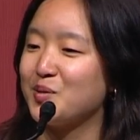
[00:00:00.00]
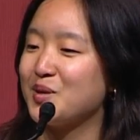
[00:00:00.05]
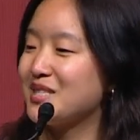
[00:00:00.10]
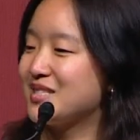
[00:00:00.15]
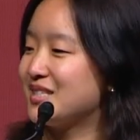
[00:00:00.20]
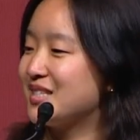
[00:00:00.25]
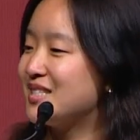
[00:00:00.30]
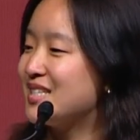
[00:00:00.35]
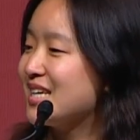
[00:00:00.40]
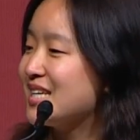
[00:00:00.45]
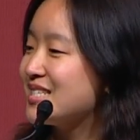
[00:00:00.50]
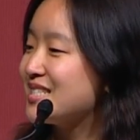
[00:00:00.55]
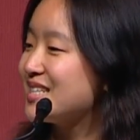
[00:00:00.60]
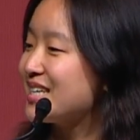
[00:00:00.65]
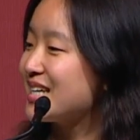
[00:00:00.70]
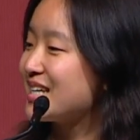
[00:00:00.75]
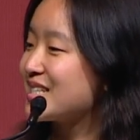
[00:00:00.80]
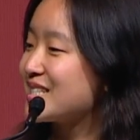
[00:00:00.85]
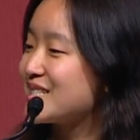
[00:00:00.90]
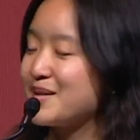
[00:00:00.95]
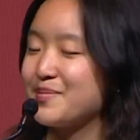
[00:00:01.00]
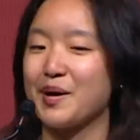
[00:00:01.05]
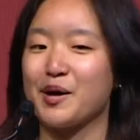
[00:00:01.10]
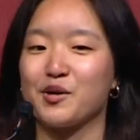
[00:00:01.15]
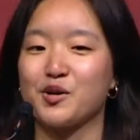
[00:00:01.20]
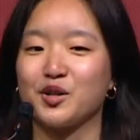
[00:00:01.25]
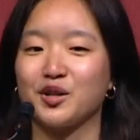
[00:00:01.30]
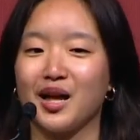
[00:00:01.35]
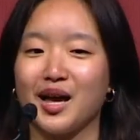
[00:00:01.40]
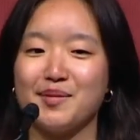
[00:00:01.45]
with statistics
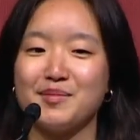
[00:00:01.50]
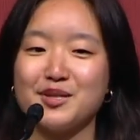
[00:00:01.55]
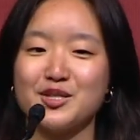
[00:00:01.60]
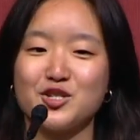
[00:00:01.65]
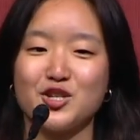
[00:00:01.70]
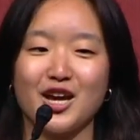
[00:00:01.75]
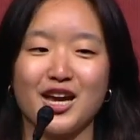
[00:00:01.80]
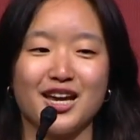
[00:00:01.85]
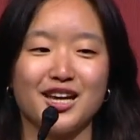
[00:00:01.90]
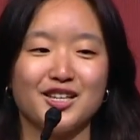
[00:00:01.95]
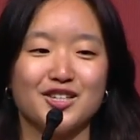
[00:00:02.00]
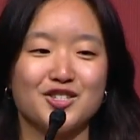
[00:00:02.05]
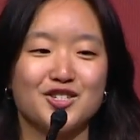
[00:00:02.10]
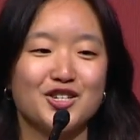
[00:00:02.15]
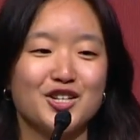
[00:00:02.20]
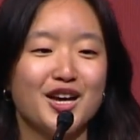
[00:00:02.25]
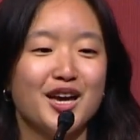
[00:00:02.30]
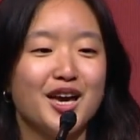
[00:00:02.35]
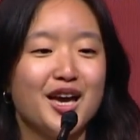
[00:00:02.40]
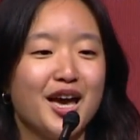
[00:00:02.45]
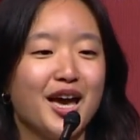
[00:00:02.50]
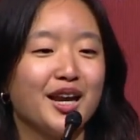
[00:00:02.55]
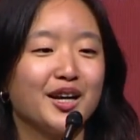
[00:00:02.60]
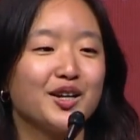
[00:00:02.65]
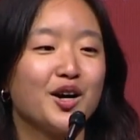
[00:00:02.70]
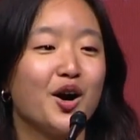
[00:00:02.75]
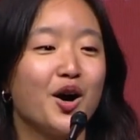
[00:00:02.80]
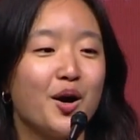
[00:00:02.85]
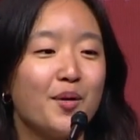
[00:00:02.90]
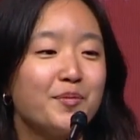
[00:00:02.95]
about climate change and
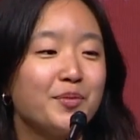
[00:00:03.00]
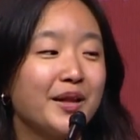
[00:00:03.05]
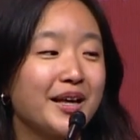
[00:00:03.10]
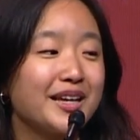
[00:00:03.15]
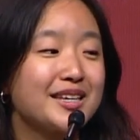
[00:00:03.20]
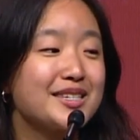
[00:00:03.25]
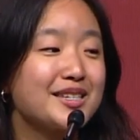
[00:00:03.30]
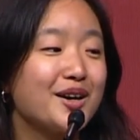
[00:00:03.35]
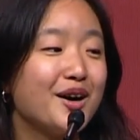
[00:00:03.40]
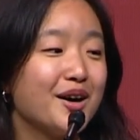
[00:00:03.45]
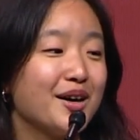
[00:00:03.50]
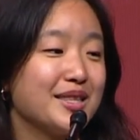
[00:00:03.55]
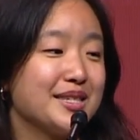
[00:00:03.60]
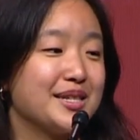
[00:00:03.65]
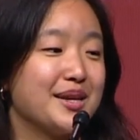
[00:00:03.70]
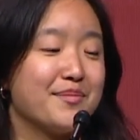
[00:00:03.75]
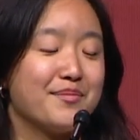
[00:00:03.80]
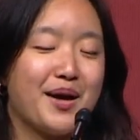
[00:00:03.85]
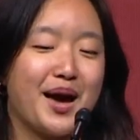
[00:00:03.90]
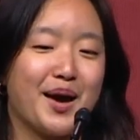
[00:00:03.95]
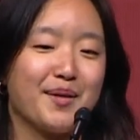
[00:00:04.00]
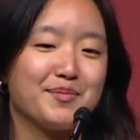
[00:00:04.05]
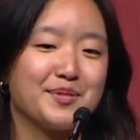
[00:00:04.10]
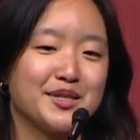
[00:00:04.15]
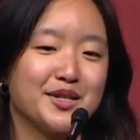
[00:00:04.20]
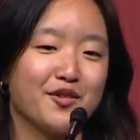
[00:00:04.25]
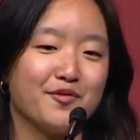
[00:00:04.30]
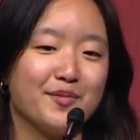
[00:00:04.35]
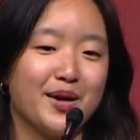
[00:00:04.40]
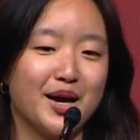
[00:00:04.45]
complex concept
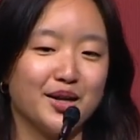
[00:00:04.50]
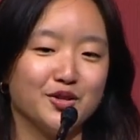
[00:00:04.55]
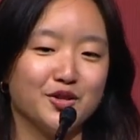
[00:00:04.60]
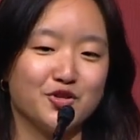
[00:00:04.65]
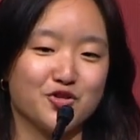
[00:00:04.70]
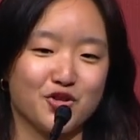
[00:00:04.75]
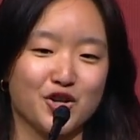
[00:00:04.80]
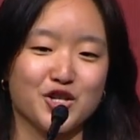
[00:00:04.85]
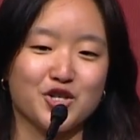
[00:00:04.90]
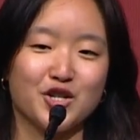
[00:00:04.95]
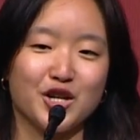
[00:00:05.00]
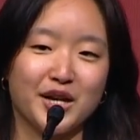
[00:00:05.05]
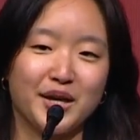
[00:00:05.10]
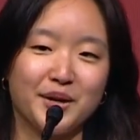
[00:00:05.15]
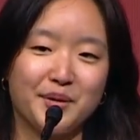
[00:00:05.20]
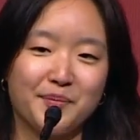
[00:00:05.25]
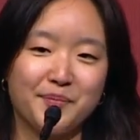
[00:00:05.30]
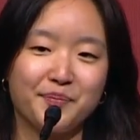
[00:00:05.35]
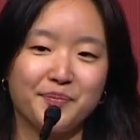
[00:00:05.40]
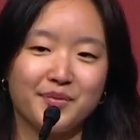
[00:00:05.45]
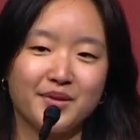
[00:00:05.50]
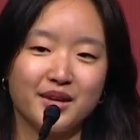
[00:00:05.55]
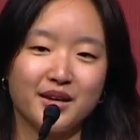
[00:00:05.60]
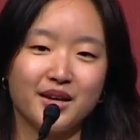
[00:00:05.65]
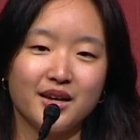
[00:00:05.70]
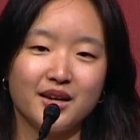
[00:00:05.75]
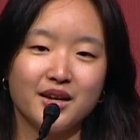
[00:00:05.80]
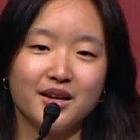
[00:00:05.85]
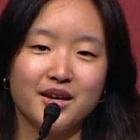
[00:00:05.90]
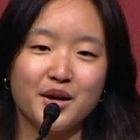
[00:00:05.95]
maps of malnutrition.
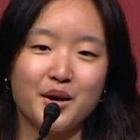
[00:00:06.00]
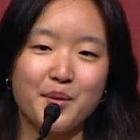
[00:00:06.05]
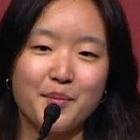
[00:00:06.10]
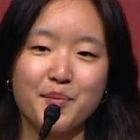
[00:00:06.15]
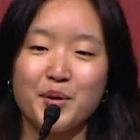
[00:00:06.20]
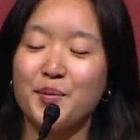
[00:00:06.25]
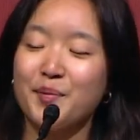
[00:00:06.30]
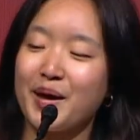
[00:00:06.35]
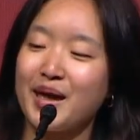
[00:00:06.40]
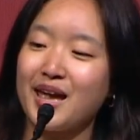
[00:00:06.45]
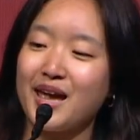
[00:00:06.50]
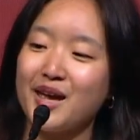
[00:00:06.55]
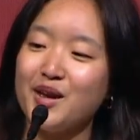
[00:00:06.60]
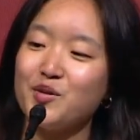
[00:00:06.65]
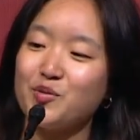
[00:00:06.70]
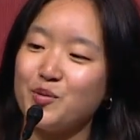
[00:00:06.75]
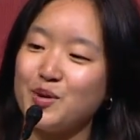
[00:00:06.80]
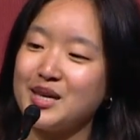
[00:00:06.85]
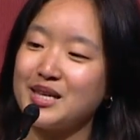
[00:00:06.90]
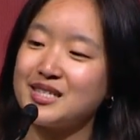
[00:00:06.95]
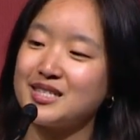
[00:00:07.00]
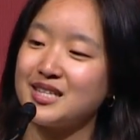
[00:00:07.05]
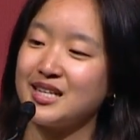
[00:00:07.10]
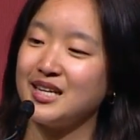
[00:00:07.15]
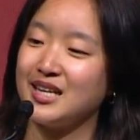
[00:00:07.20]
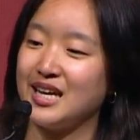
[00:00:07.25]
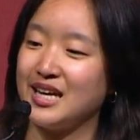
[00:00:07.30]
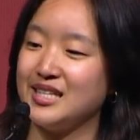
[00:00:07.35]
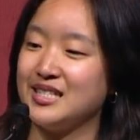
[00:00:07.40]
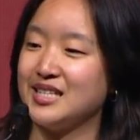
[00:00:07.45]
But my eight weeks
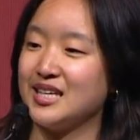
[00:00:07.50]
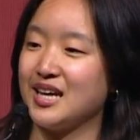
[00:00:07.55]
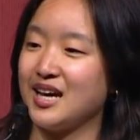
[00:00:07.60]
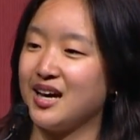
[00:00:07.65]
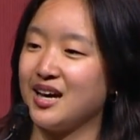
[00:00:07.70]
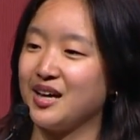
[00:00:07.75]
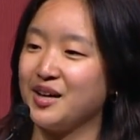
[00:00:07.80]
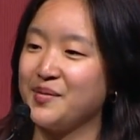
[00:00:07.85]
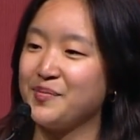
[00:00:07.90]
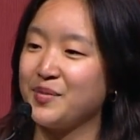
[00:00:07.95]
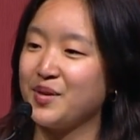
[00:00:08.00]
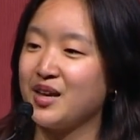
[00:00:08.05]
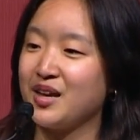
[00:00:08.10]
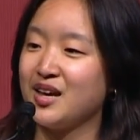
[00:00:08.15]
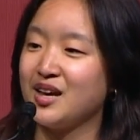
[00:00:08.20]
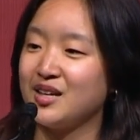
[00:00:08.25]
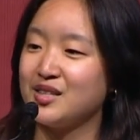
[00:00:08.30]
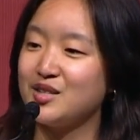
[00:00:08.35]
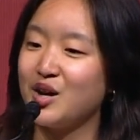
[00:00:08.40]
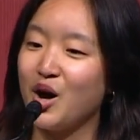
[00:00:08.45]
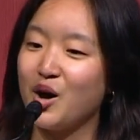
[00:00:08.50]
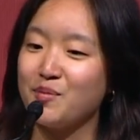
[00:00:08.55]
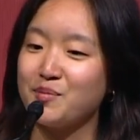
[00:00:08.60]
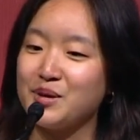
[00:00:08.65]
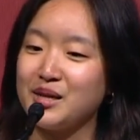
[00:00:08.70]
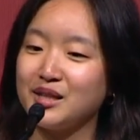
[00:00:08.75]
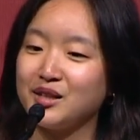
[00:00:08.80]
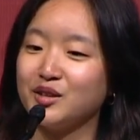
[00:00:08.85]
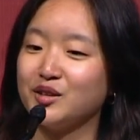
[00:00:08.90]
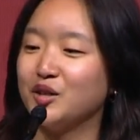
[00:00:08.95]
in India taught
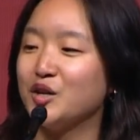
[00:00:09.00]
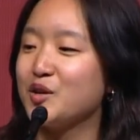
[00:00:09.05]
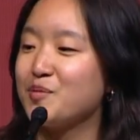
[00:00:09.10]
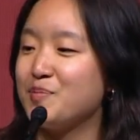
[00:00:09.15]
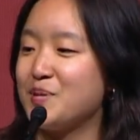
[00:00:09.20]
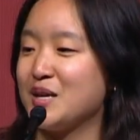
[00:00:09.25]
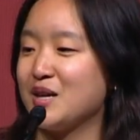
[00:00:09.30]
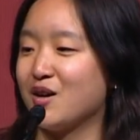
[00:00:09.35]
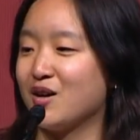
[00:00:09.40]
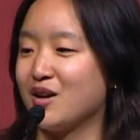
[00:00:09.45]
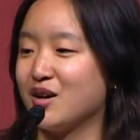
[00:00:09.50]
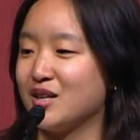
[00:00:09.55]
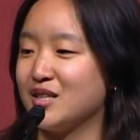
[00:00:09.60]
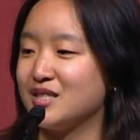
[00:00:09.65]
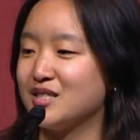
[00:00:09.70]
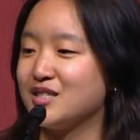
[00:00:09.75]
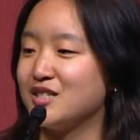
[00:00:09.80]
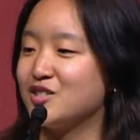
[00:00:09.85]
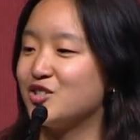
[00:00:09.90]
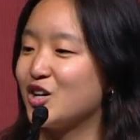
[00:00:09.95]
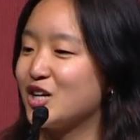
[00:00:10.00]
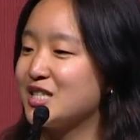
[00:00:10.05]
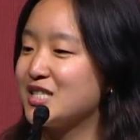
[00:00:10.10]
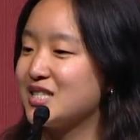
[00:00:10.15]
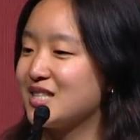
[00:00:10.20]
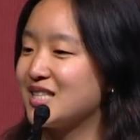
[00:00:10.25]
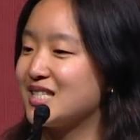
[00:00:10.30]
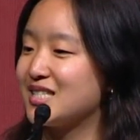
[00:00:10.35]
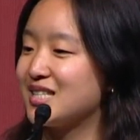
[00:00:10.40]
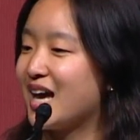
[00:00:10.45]
me to look beyond
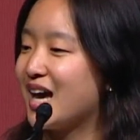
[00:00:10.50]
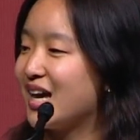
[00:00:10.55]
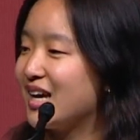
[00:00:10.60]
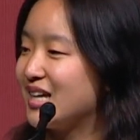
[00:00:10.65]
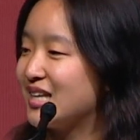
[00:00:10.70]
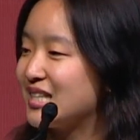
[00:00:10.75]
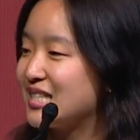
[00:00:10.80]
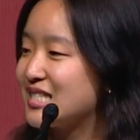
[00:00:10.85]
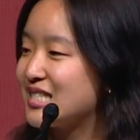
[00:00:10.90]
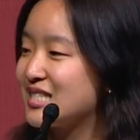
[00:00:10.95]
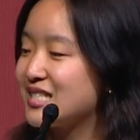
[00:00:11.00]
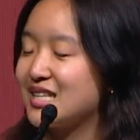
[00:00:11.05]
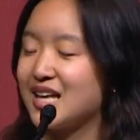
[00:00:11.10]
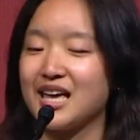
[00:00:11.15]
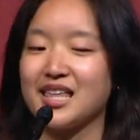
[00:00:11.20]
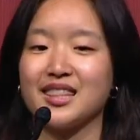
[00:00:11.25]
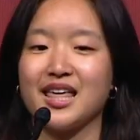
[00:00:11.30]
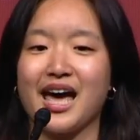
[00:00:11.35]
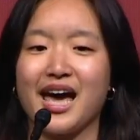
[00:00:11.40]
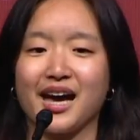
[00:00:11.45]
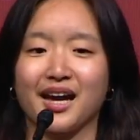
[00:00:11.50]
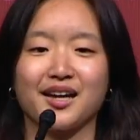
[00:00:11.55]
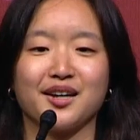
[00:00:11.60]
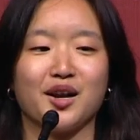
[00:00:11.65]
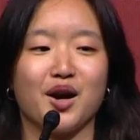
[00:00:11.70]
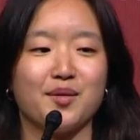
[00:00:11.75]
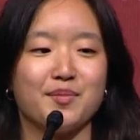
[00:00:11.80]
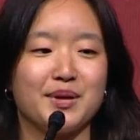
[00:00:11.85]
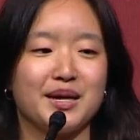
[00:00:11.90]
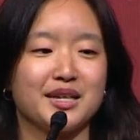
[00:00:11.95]
just the science and the
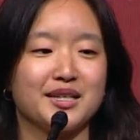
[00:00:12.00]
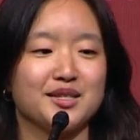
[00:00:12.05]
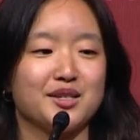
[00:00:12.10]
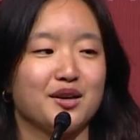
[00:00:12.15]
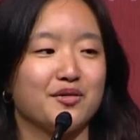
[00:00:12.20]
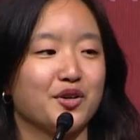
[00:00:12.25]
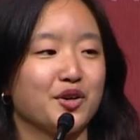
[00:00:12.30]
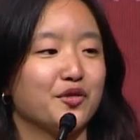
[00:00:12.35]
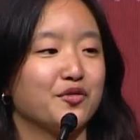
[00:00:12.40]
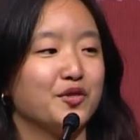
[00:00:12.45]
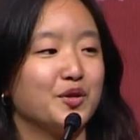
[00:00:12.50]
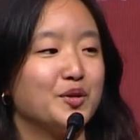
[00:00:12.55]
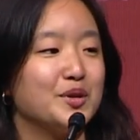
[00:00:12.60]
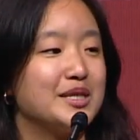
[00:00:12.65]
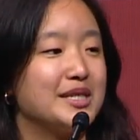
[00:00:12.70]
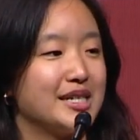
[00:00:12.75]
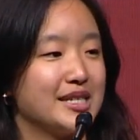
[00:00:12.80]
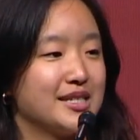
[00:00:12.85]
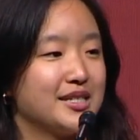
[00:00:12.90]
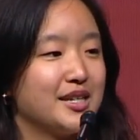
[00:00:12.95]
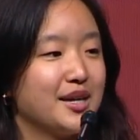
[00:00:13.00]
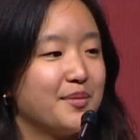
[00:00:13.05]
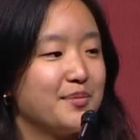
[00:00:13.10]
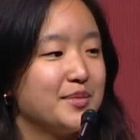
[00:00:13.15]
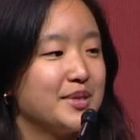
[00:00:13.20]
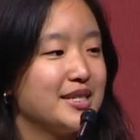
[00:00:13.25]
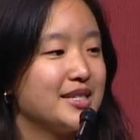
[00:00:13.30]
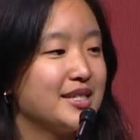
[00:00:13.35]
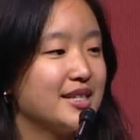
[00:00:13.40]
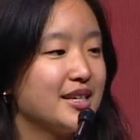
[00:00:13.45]
economics of our food
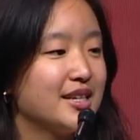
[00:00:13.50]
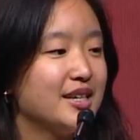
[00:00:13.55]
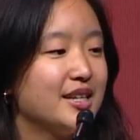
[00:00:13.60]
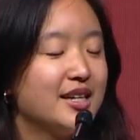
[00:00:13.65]
systems,